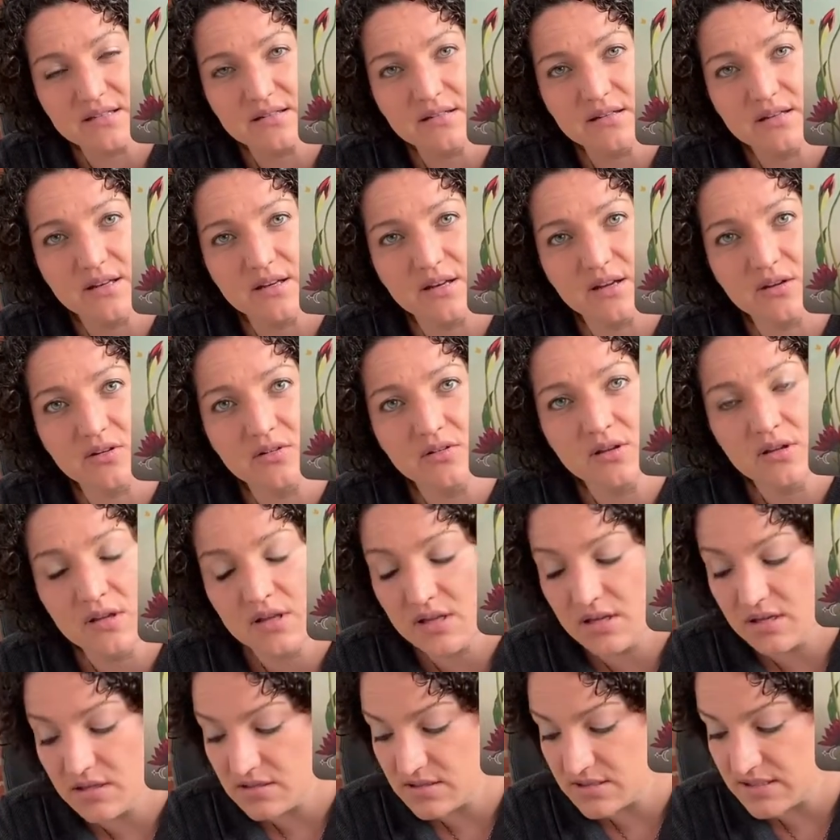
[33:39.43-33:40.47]
you know,
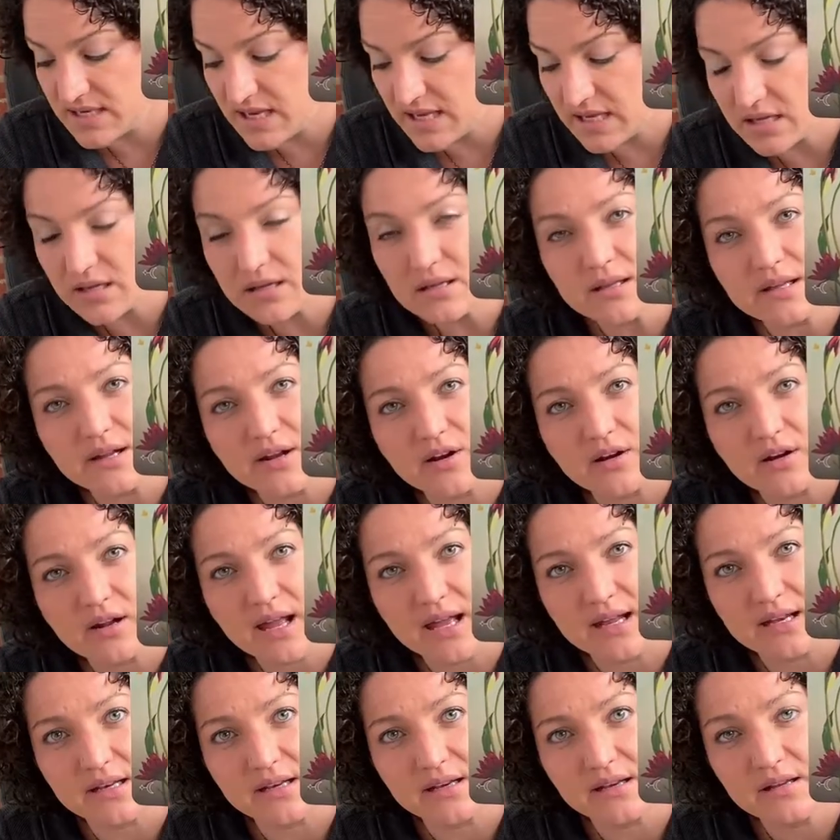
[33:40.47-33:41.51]
staying
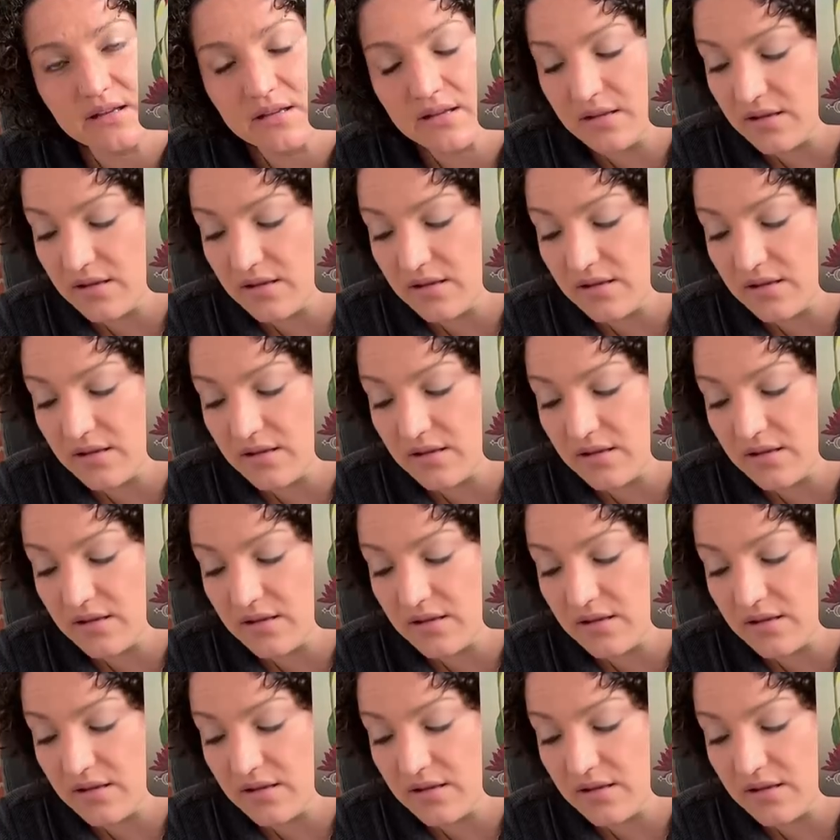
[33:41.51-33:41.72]
clear-headed.